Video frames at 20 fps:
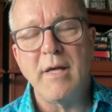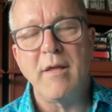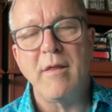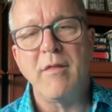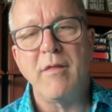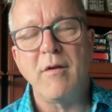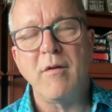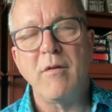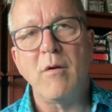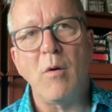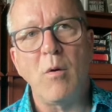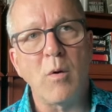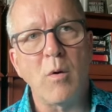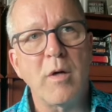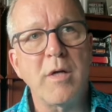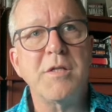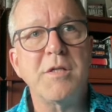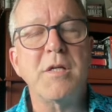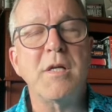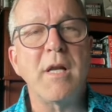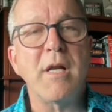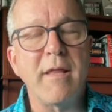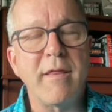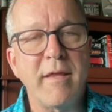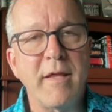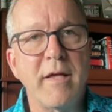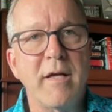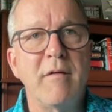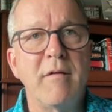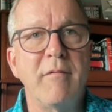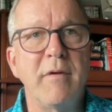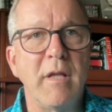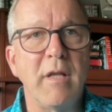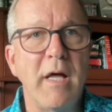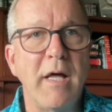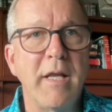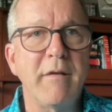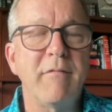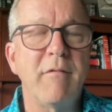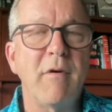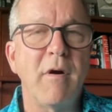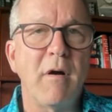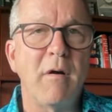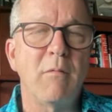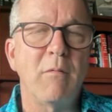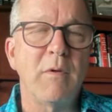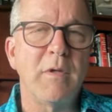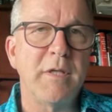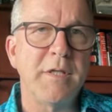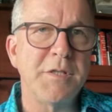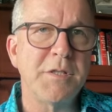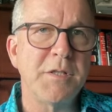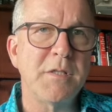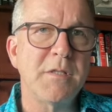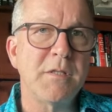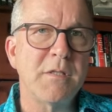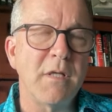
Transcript: They're the origin, I think, of a lot of our religions,